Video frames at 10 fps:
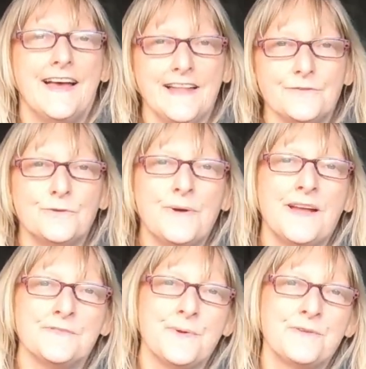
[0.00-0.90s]
Hello
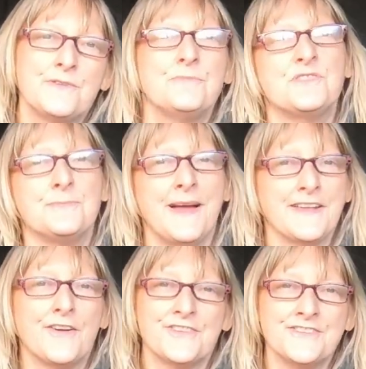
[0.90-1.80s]
and welcome to my
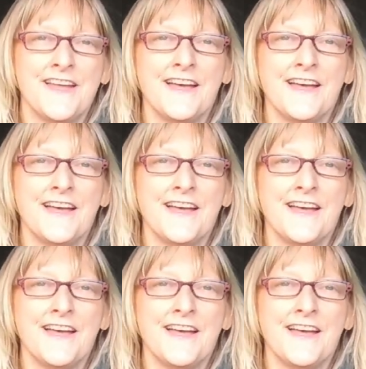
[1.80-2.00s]
garden